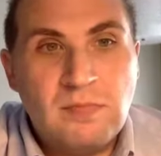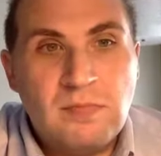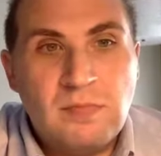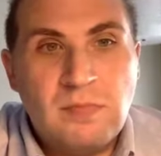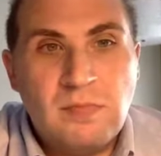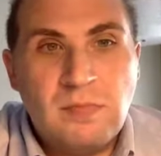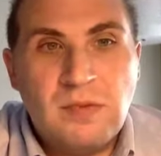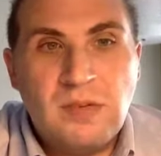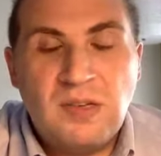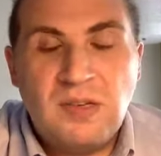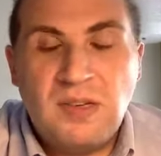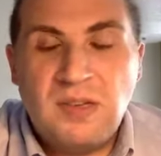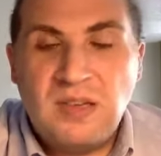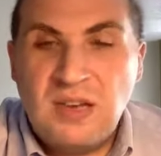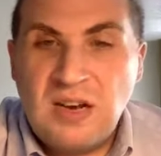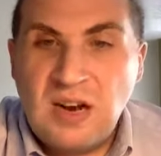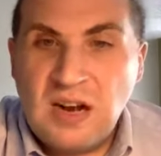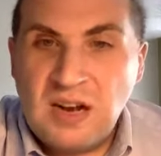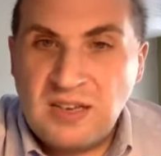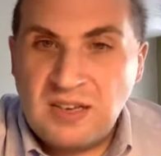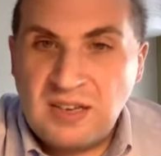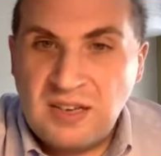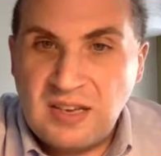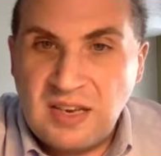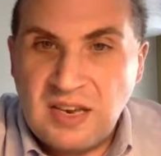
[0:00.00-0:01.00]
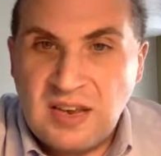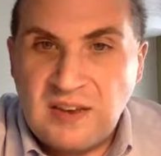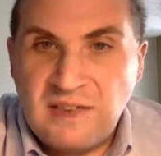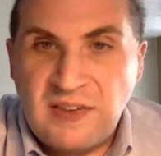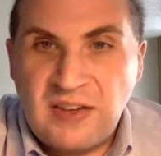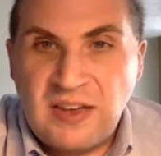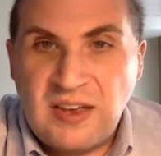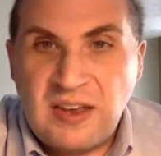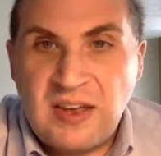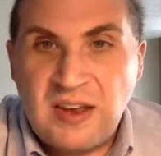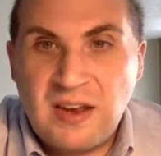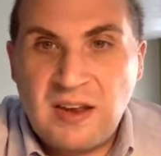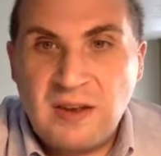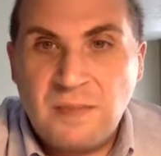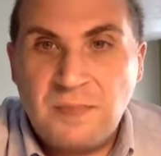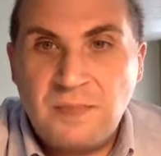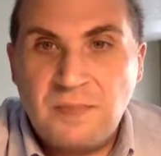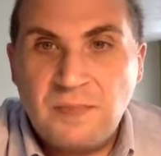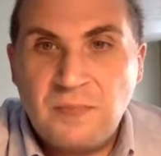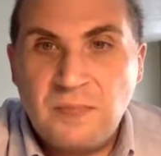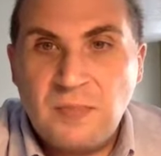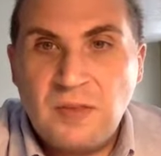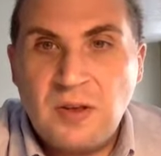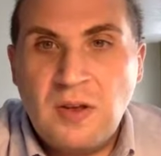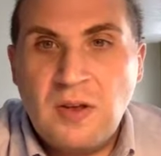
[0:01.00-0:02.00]
It's not significant,
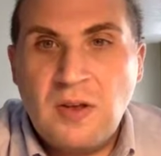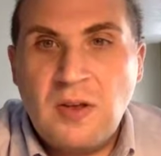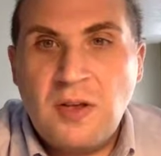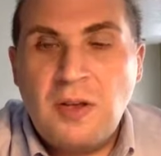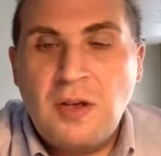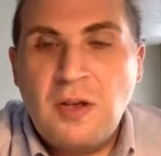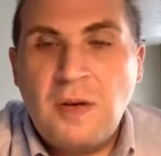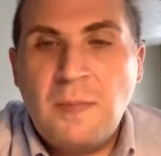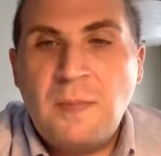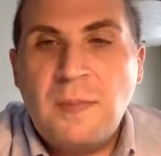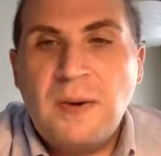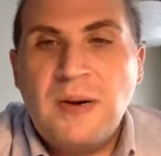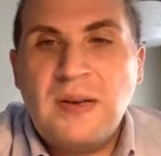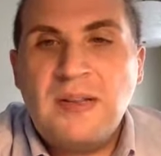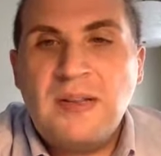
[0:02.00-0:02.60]
but it's